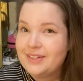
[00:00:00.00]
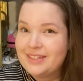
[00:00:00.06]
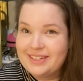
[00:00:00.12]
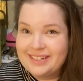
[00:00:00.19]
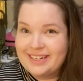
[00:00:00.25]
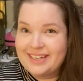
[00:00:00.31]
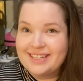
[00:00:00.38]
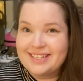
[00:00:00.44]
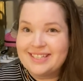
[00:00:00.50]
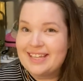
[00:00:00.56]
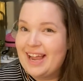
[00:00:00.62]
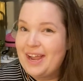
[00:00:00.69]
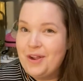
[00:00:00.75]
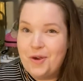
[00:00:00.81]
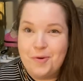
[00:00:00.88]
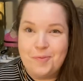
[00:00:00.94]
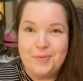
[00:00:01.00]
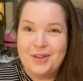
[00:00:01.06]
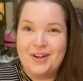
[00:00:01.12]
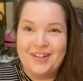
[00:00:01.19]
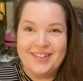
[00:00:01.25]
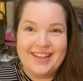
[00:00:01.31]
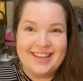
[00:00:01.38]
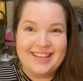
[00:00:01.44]
Goodness, I hope
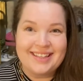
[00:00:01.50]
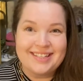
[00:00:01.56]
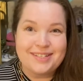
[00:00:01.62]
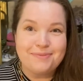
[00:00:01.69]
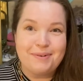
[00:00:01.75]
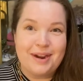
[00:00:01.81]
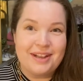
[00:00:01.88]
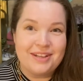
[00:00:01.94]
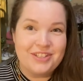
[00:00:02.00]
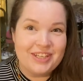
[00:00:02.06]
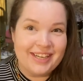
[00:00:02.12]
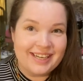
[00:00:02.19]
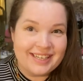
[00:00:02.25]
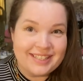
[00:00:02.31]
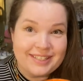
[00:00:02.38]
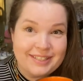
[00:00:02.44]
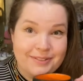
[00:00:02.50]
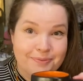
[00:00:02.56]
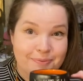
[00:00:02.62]
y'all like this project.